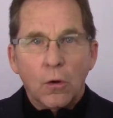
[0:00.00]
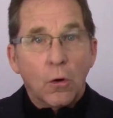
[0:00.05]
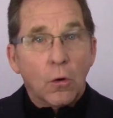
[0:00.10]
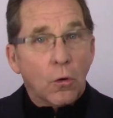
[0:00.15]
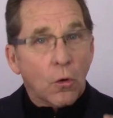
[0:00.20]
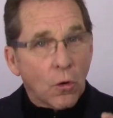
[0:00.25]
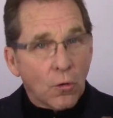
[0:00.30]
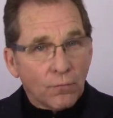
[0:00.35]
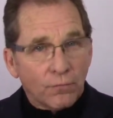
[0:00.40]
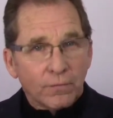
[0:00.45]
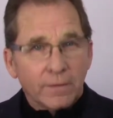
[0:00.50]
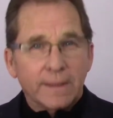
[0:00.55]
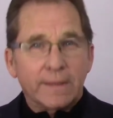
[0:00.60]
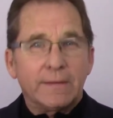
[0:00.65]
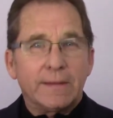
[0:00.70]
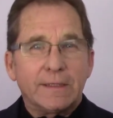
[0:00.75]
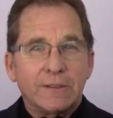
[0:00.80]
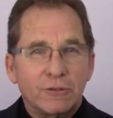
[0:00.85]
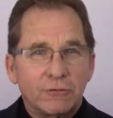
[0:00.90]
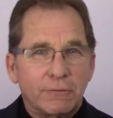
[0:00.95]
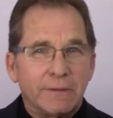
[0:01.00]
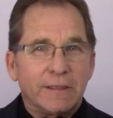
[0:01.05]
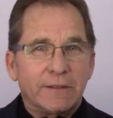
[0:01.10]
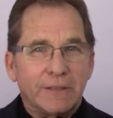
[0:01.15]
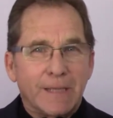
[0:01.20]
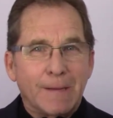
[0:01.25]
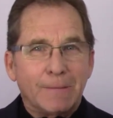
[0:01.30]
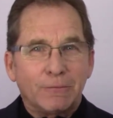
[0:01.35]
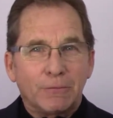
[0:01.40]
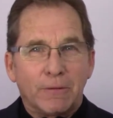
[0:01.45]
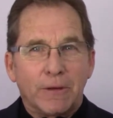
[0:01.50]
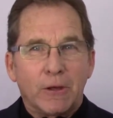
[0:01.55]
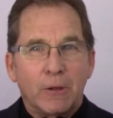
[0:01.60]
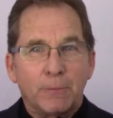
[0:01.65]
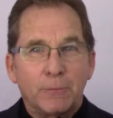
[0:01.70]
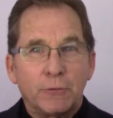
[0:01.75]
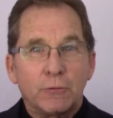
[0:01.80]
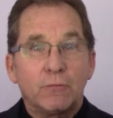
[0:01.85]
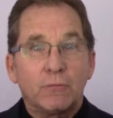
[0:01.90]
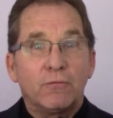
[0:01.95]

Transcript: Hopefully these 3 tips will help you